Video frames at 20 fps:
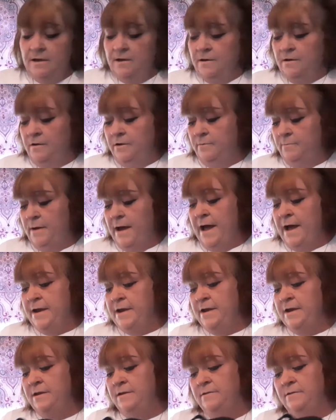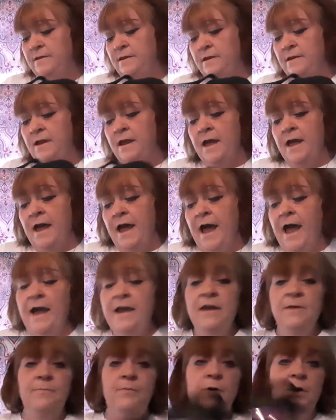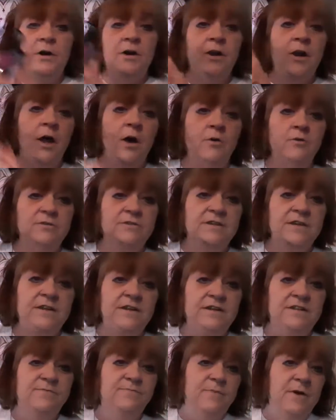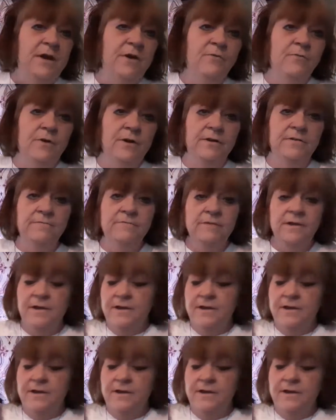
Um, I can I can put clothes in this big one